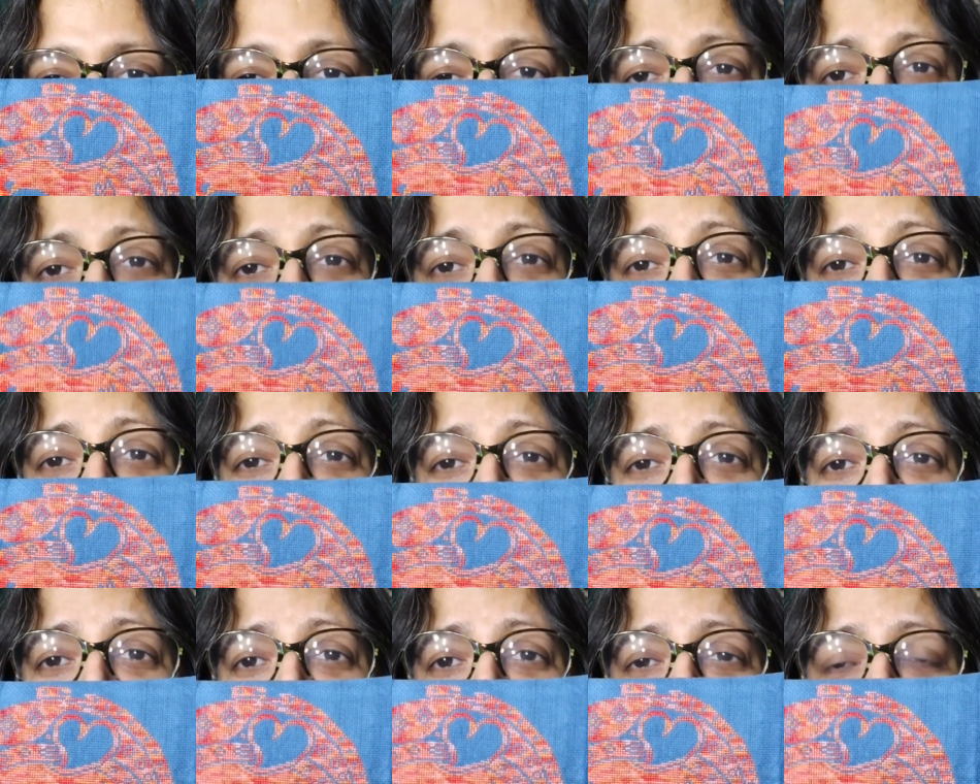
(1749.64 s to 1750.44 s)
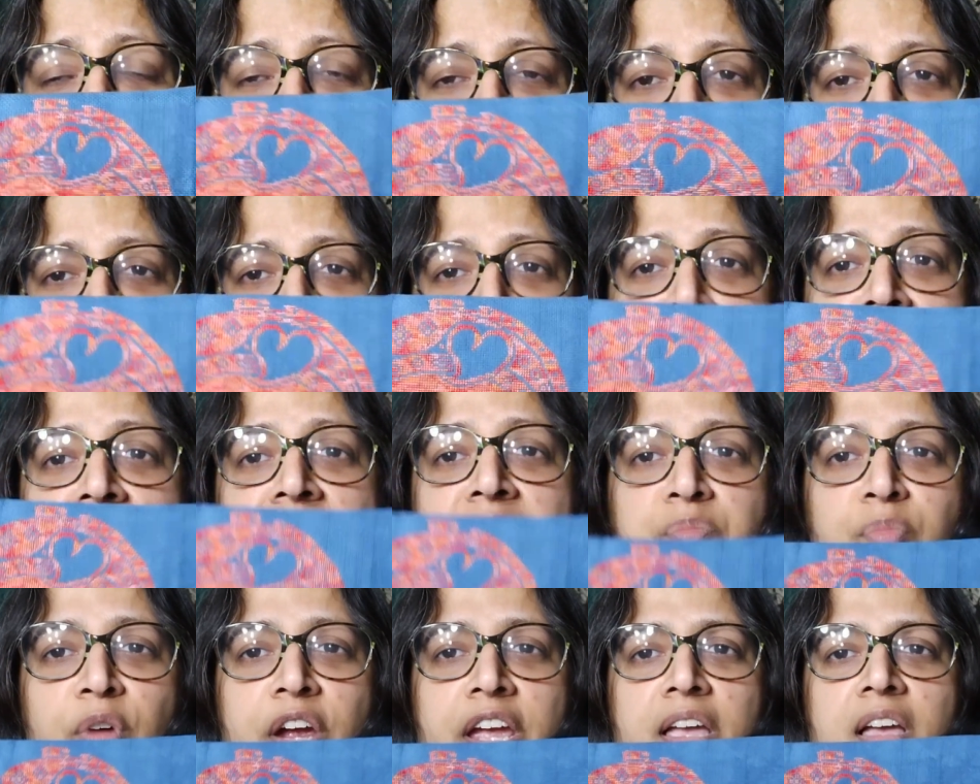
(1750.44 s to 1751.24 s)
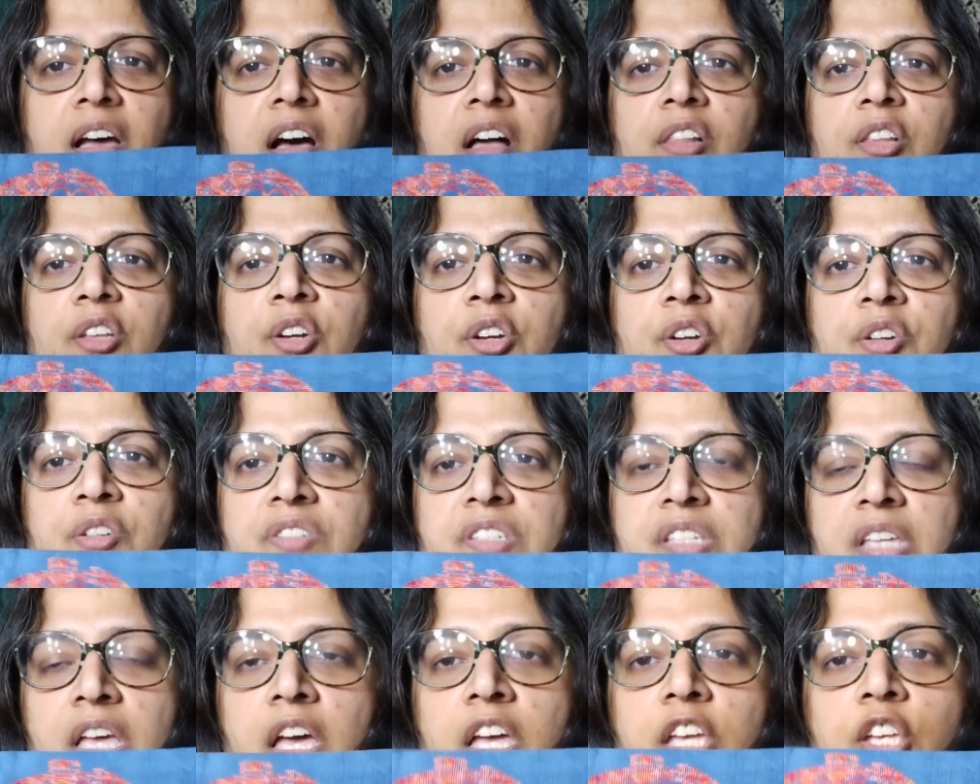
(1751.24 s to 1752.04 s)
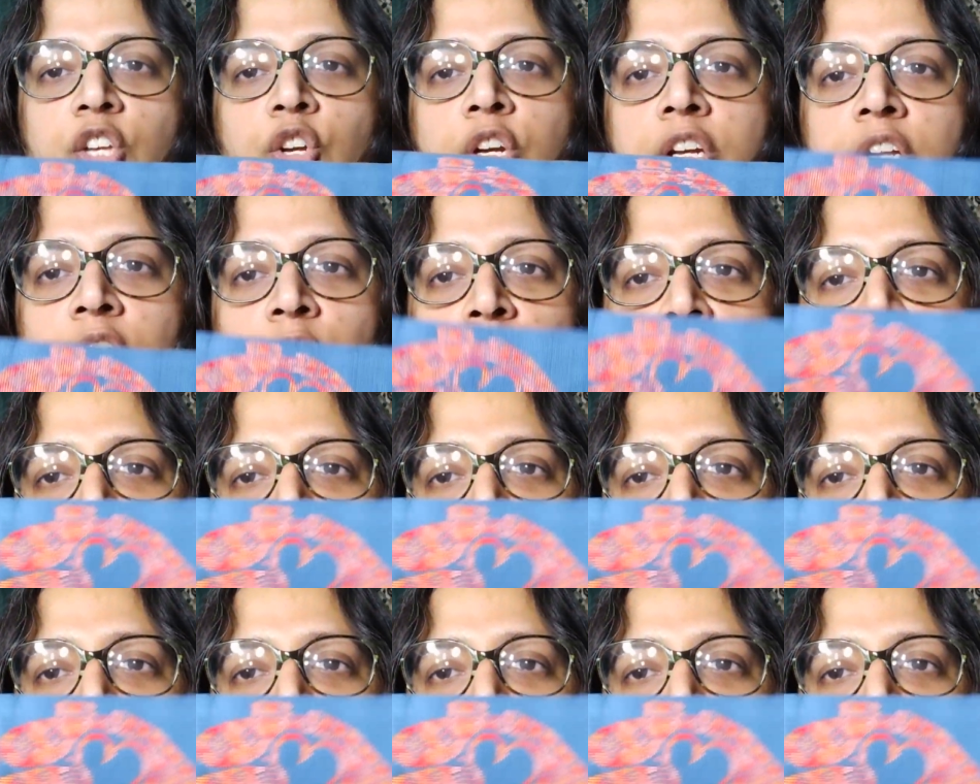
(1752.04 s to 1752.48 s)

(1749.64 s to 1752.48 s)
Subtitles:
I really love it. I love these bright colors. You're gonna